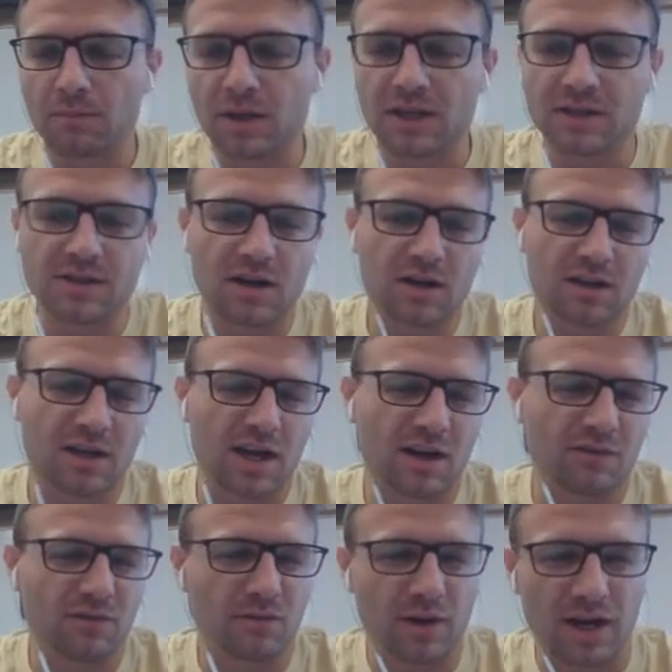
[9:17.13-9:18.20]
because they're kind
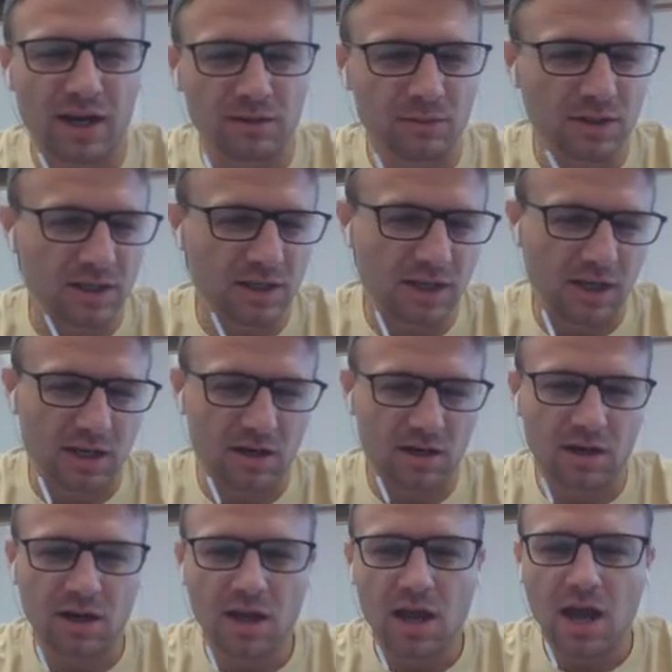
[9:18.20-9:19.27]
of random in
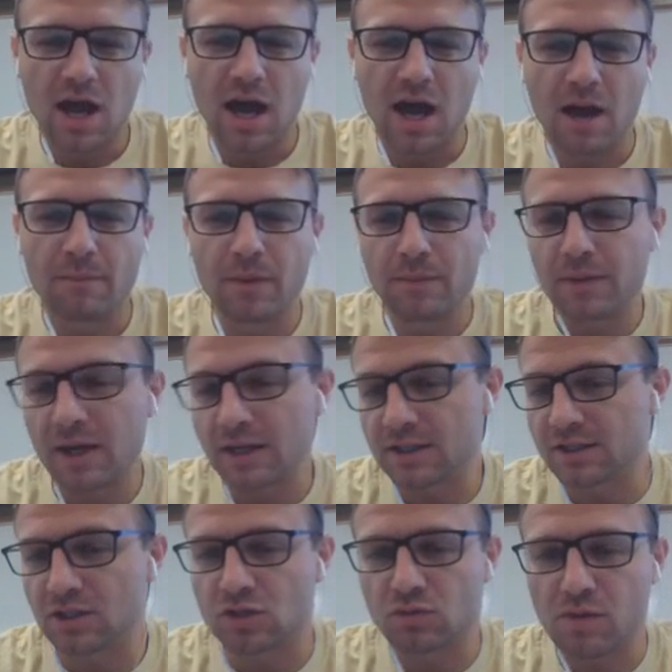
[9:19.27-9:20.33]
here. But
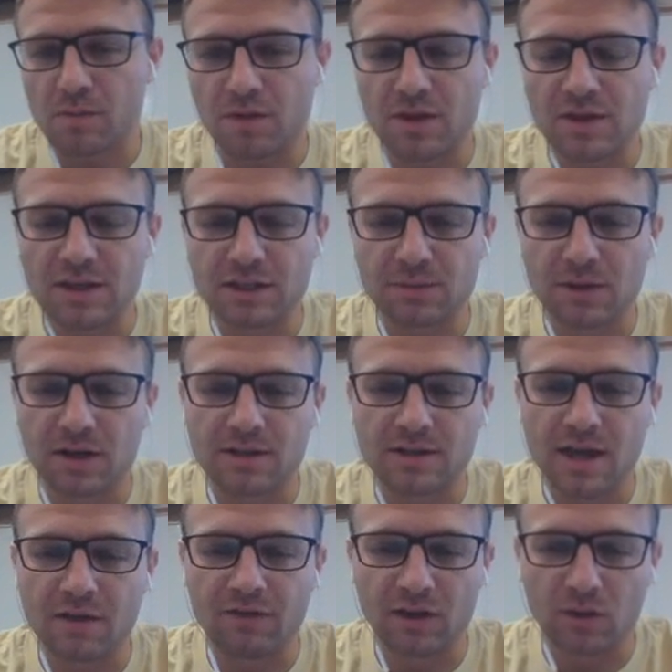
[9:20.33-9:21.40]
basically just remember that these periods
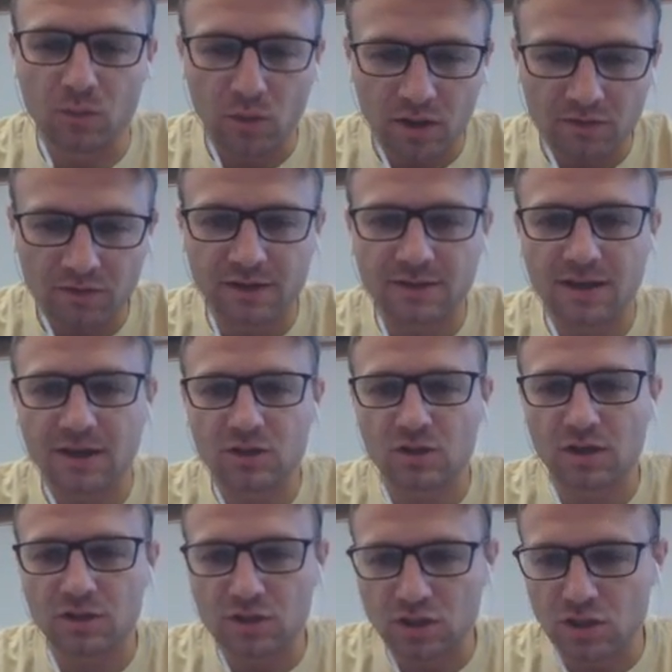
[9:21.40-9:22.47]
have like 1 valence
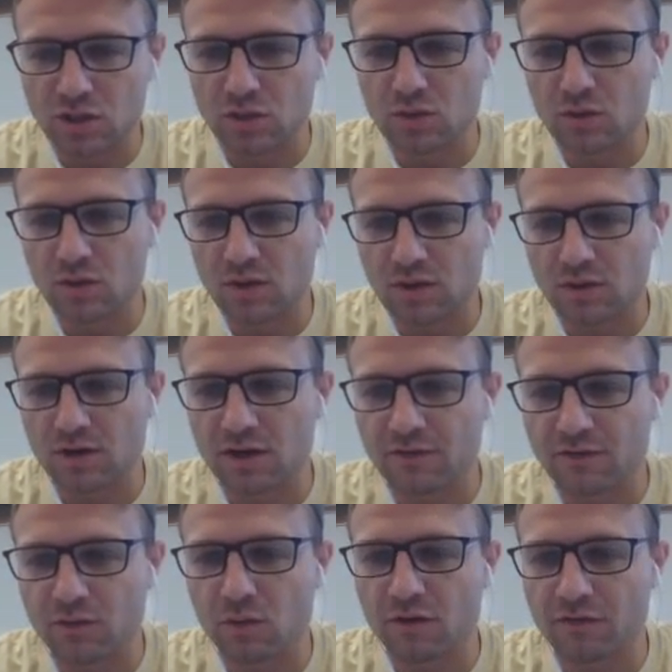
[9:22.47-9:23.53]
electron, 2, 3,
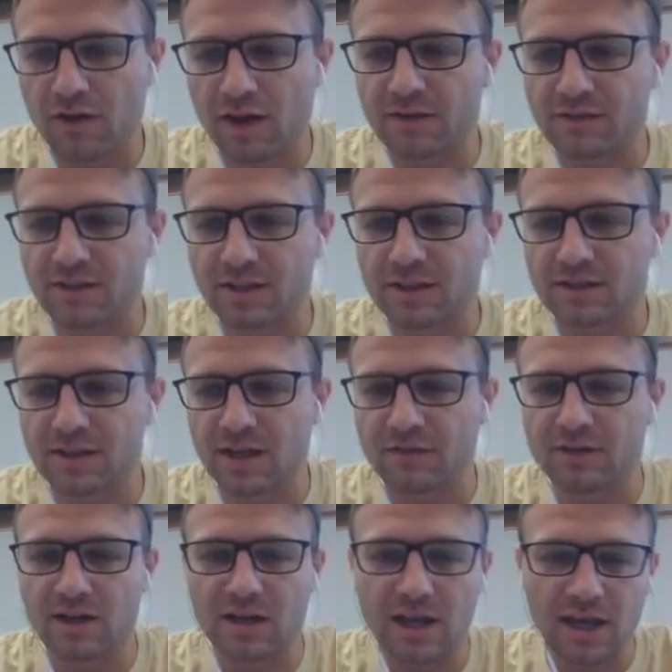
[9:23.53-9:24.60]
4, 5, 6,
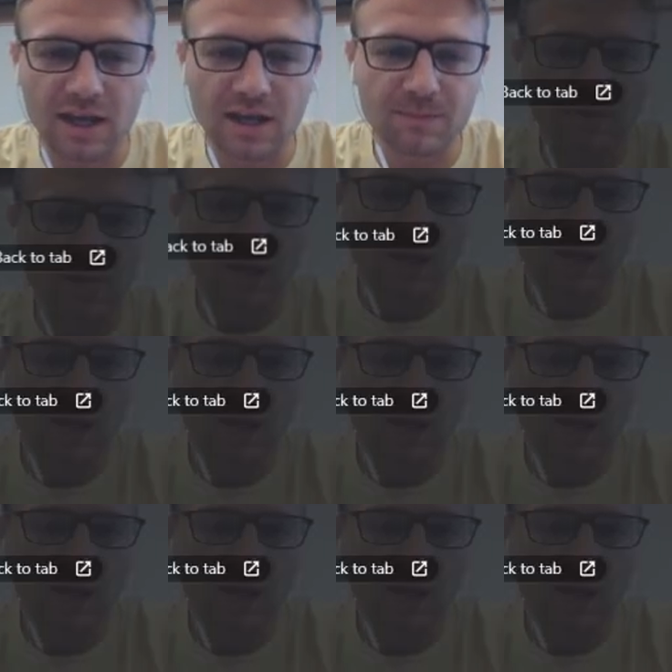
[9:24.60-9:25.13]
7, and 8.